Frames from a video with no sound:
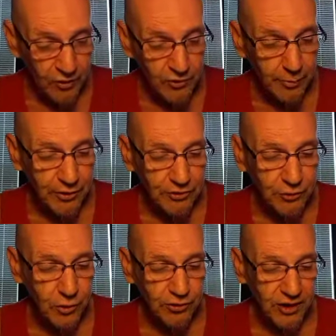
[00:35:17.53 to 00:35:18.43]
Some of these
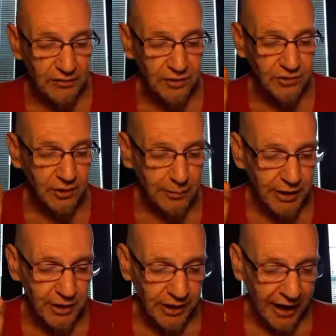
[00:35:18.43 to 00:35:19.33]
drugs have a
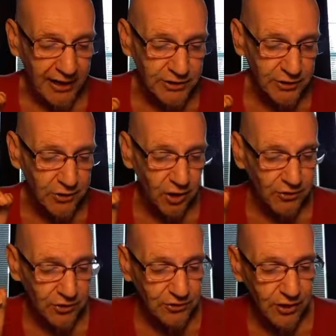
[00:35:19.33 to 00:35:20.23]
stimulant action
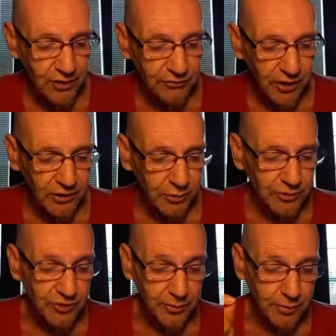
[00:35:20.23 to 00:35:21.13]
causing side effects with
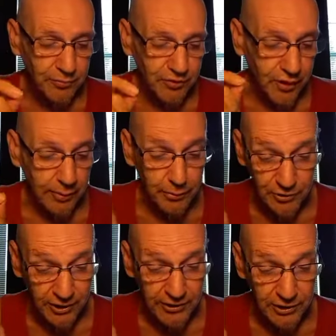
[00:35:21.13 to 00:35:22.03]
symptoms of
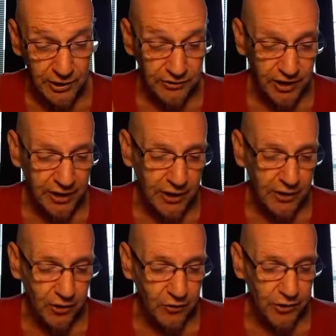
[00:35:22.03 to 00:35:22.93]
hypertension and
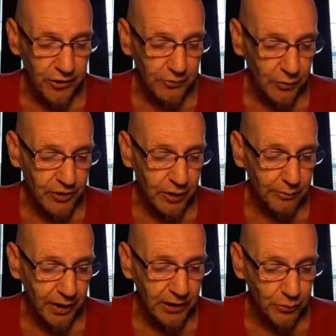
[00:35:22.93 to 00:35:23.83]
tachycardia when
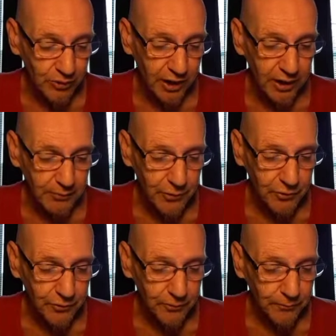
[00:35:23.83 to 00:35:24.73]
combined with cannabis.